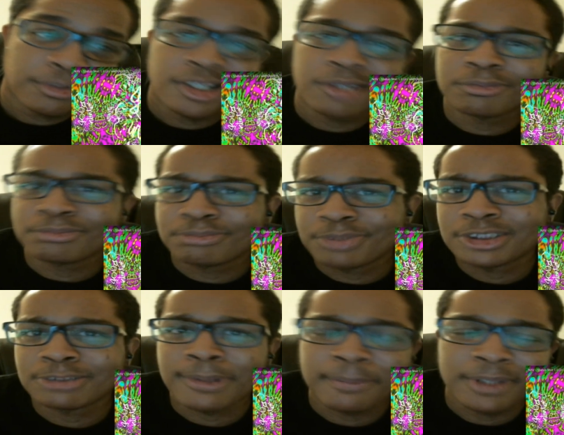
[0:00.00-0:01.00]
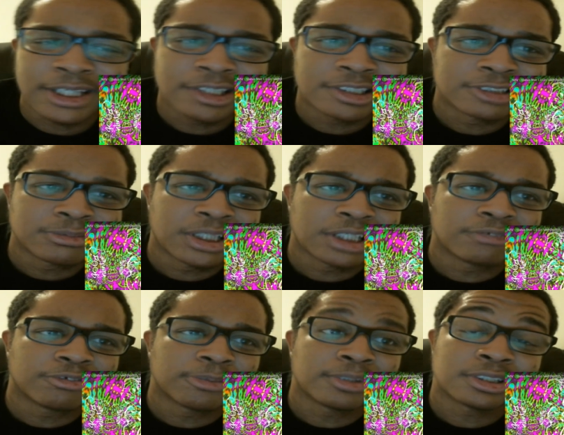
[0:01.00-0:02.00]
But I'm putting my playlist, man, you
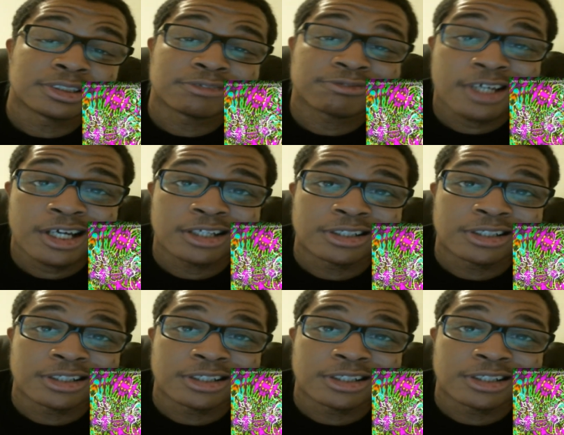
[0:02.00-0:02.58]
feel me? Because it's fire.